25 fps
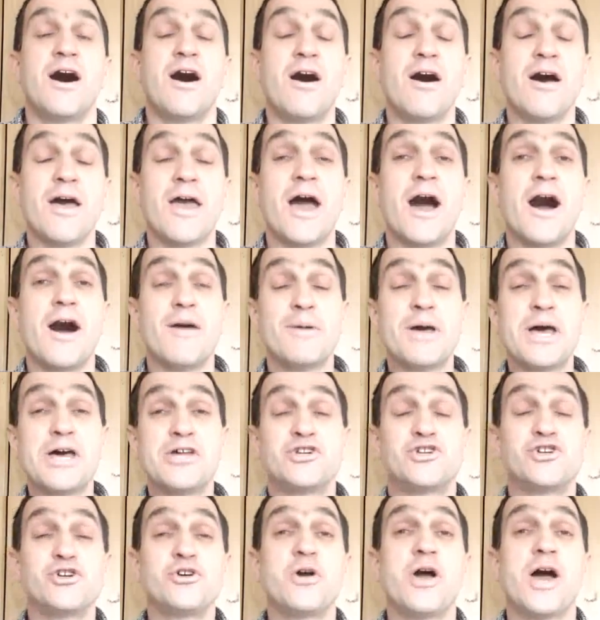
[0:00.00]
Hi, I'm
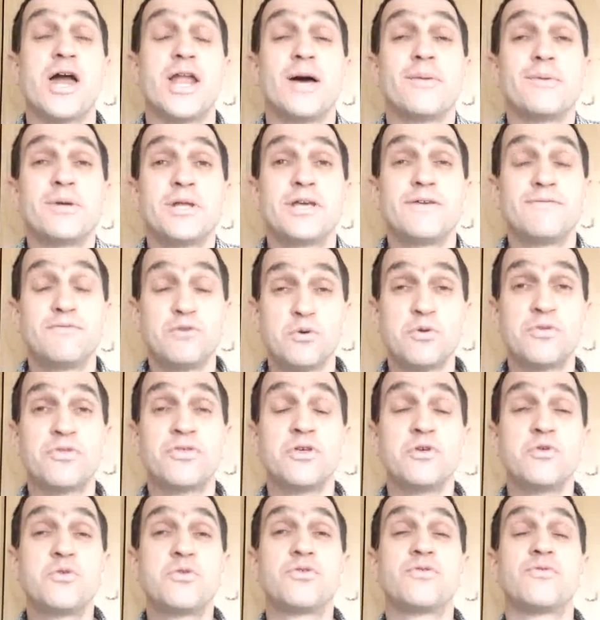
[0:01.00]
Andrew, and I'm going to give you
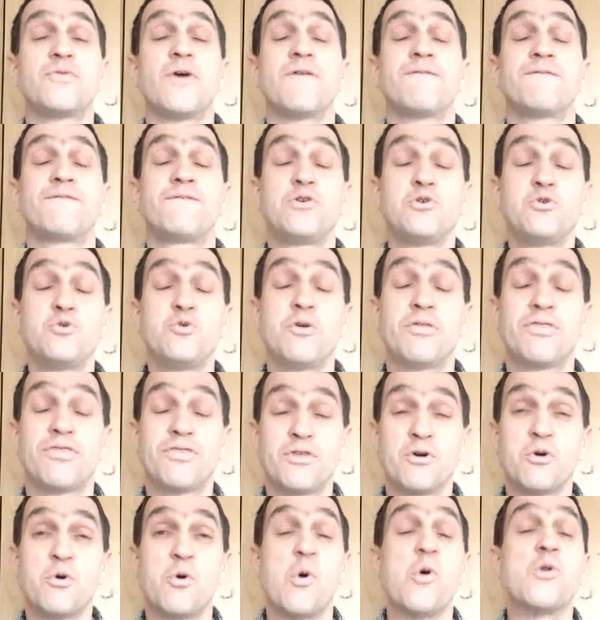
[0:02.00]
a few
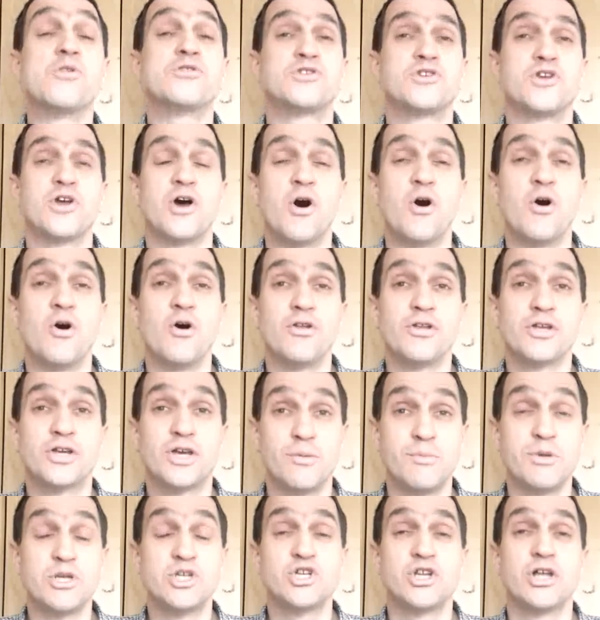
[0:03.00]
thoughts on
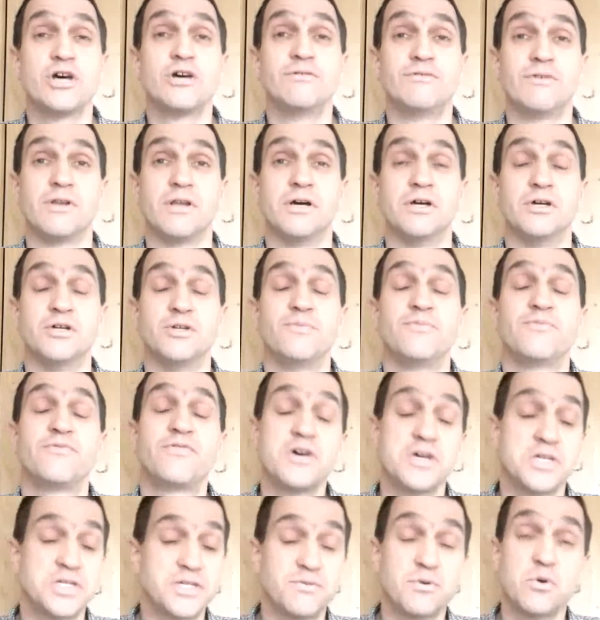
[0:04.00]
commission overload.
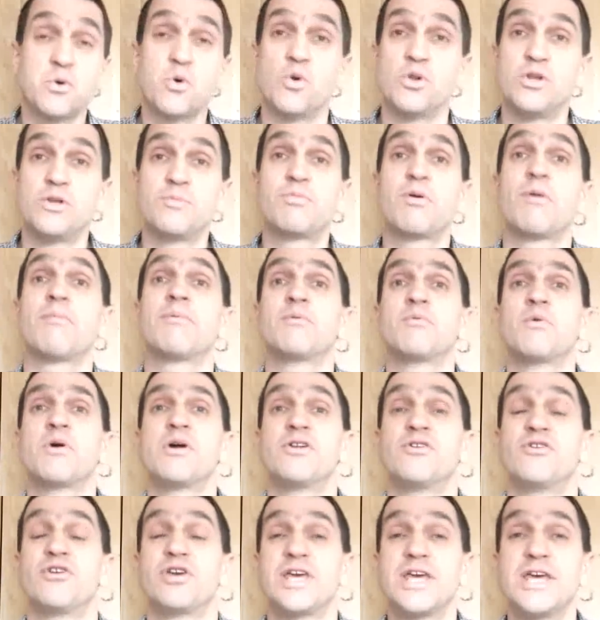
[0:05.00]
First of all, you're probably
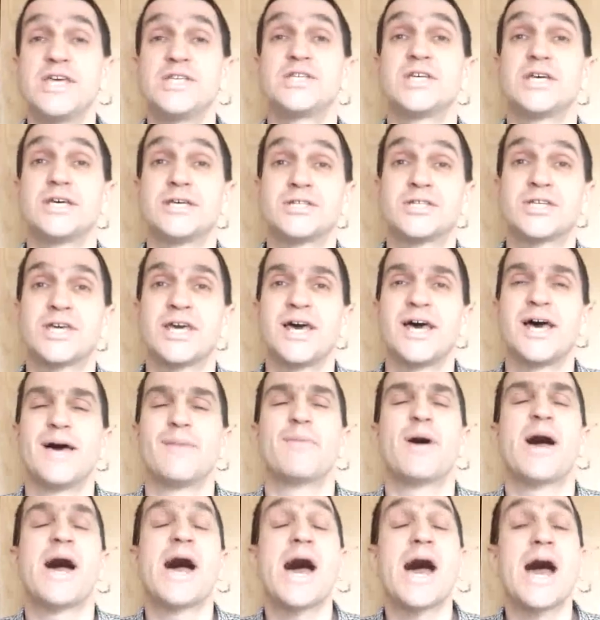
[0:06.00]
wondering, is it a
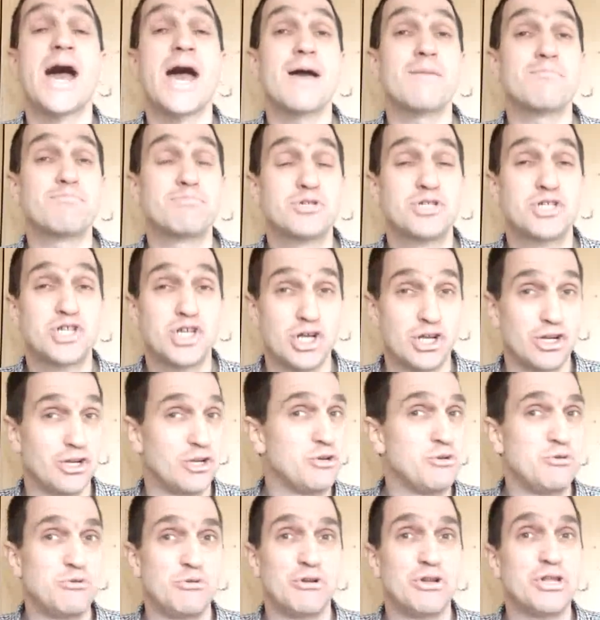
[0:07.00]
scam?
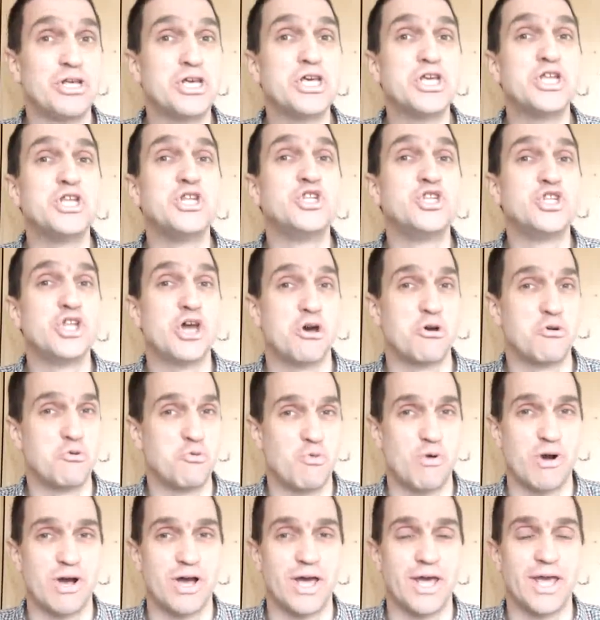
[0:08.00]
Absolutely no
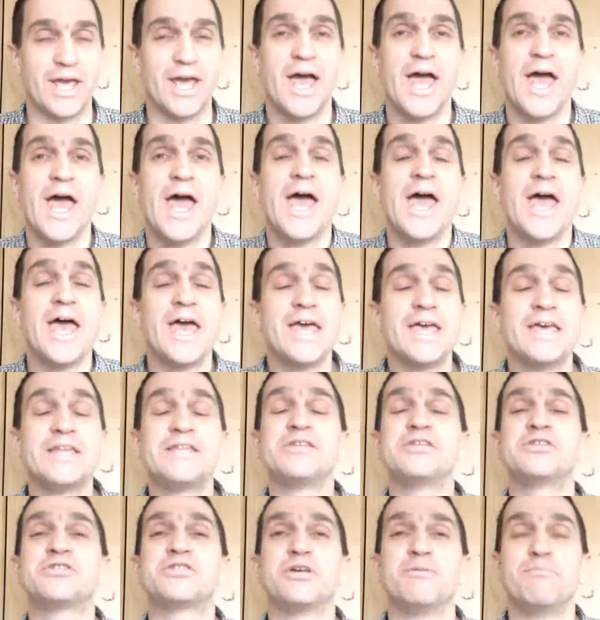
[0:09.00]
way.
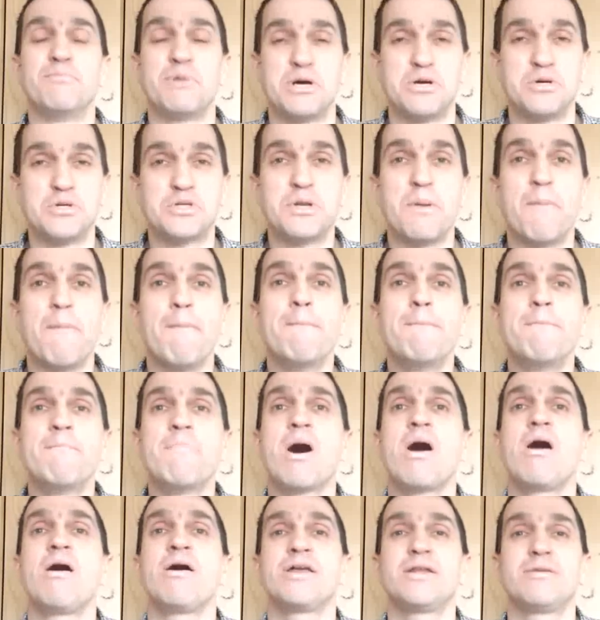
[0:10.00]
It is the most
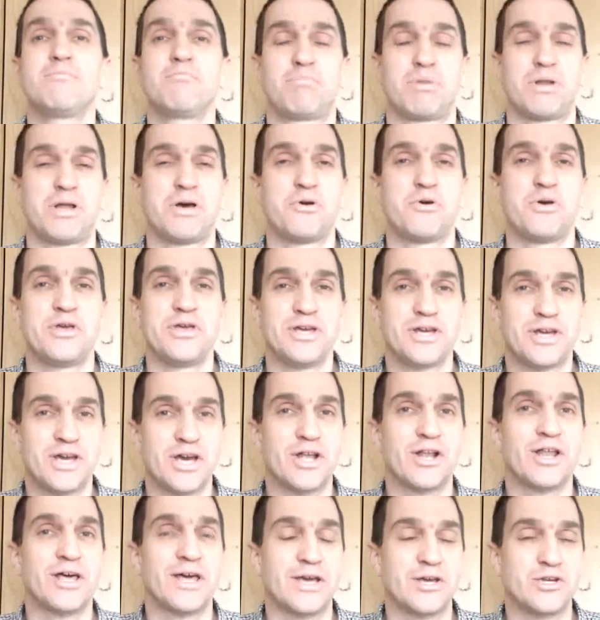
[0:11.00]
mind-blowing
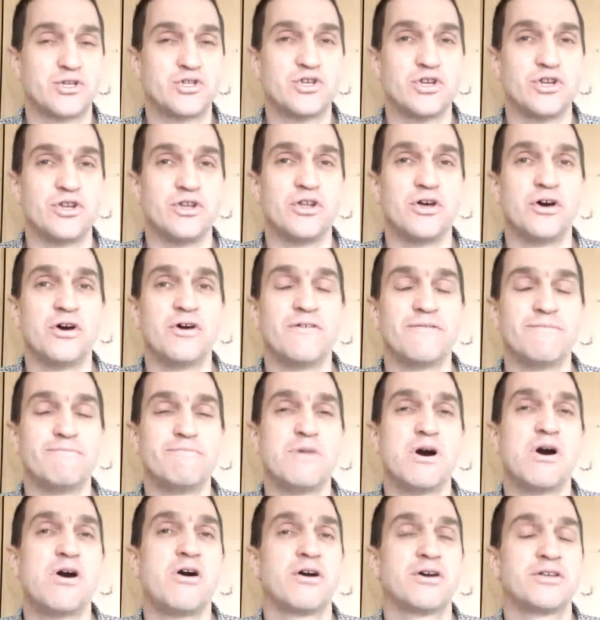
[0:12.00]
collection of
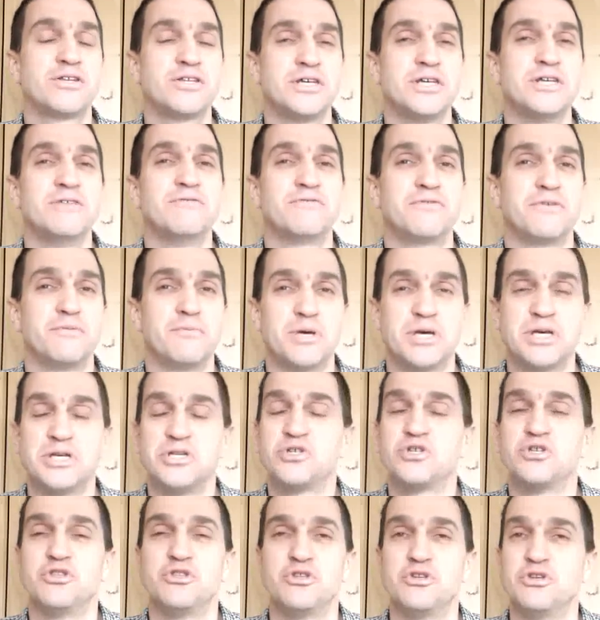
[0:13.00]
marketing
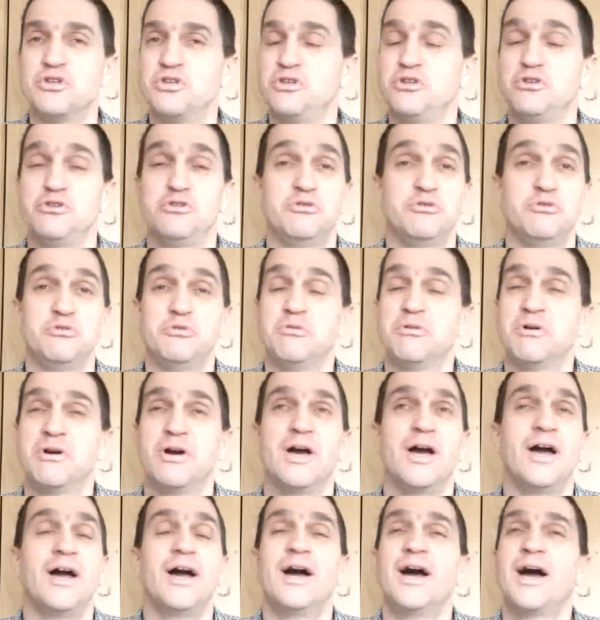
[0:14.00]
information that you
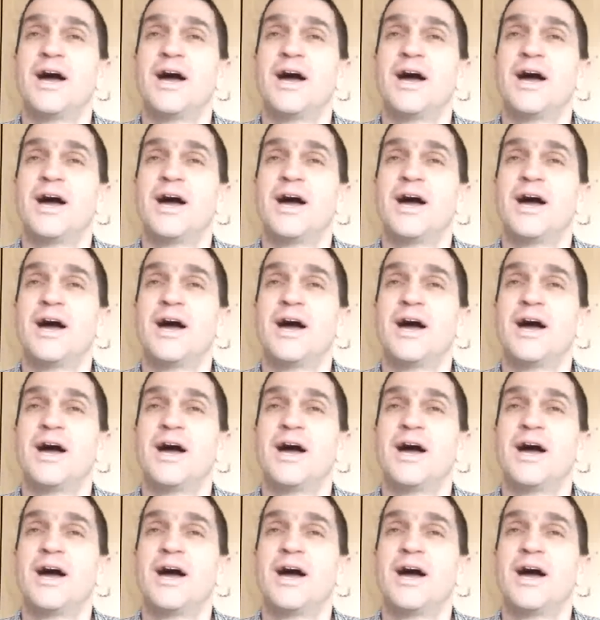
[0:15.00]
